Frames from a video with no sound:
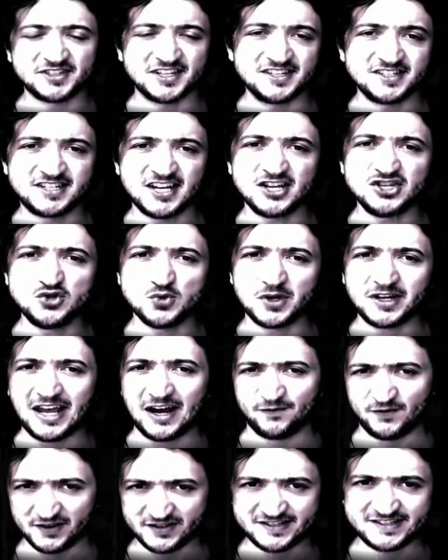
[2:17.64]
continuing
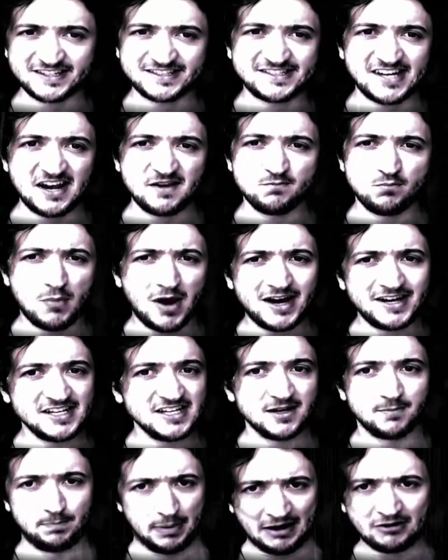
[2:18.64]
efforts to save money,
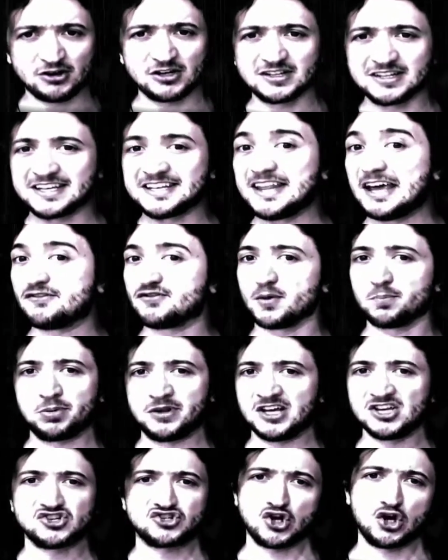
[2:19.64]
apparently they've
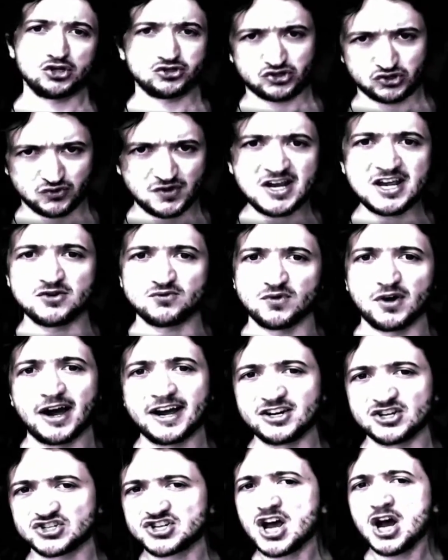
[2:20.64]
replaced all
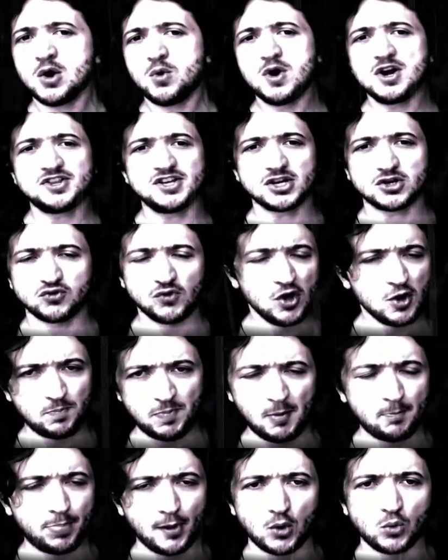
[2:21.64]
screenwriters with a group
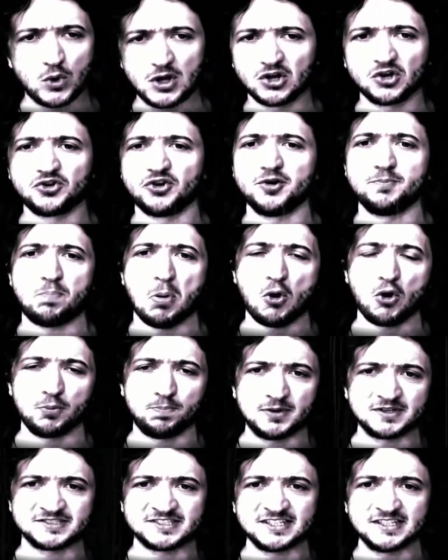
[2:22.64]
of bewildered
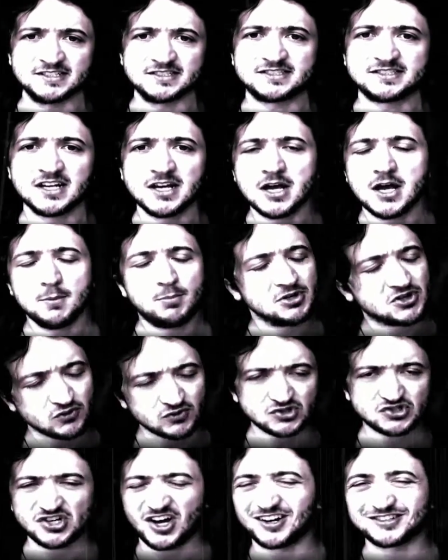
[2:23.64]
porpoises. But the
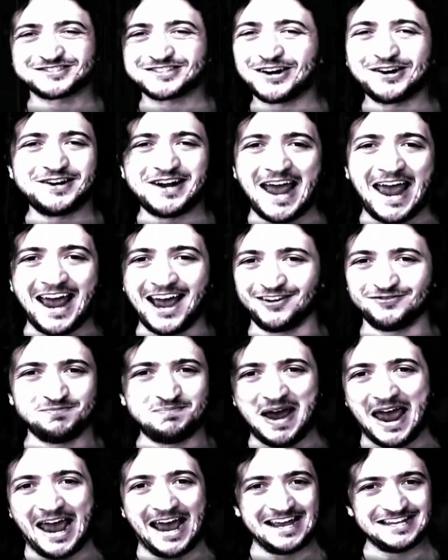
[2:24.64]
results aren't half
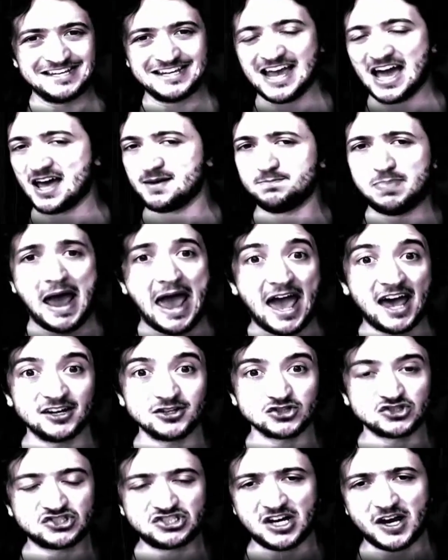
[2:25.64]
bad. You got
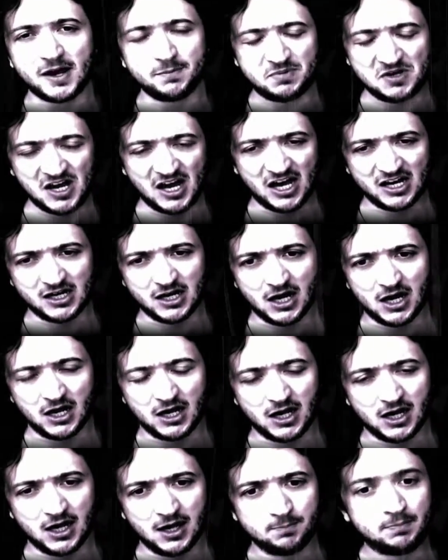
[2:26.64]
Battleship, you
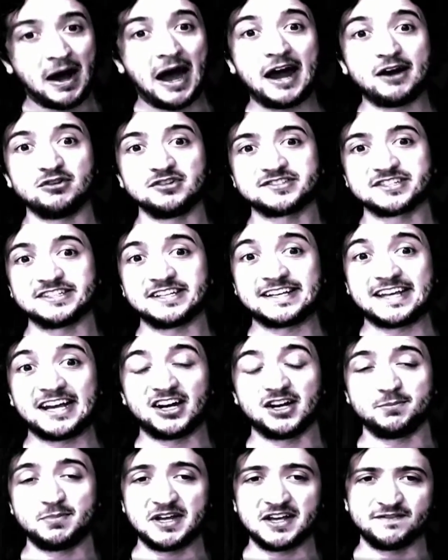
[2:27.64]
got Pirates of the
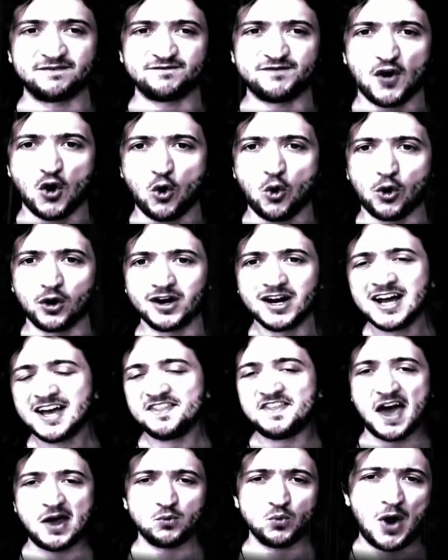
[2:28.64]
Caribbean 4,
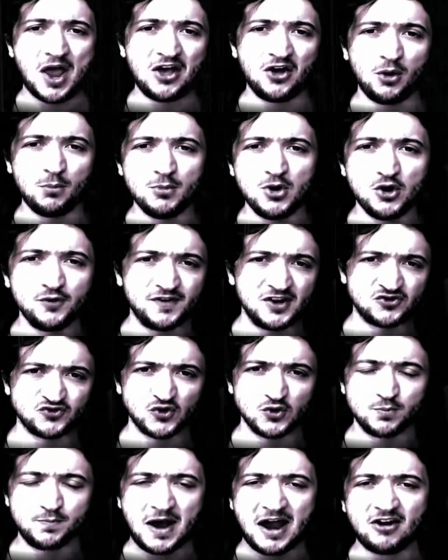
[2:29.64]
that whale movie
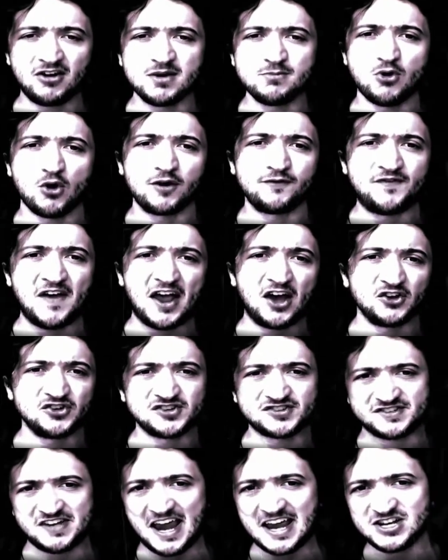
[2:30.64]
Drew Barrymore failed to
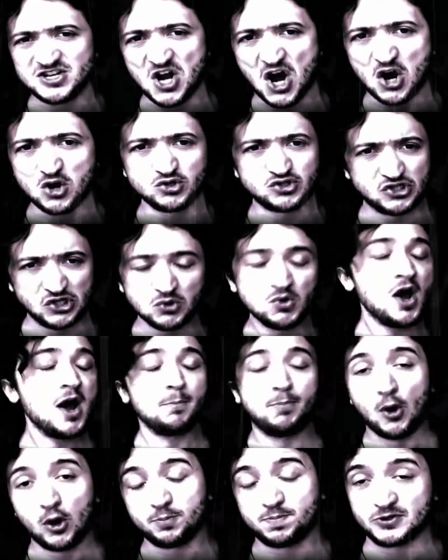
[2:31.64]
say no to,
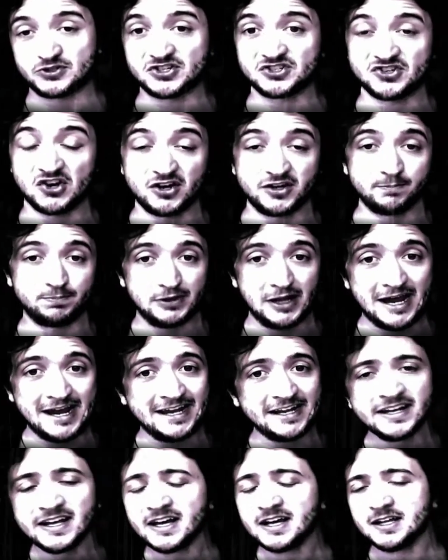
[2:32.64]
Porpoises on a
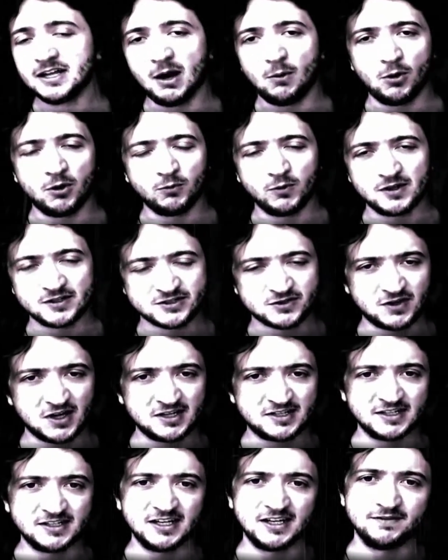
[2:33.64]
Plane, that one went straight
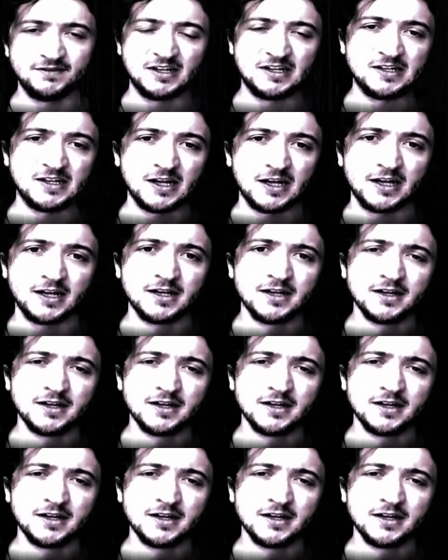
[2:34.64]
to DVD.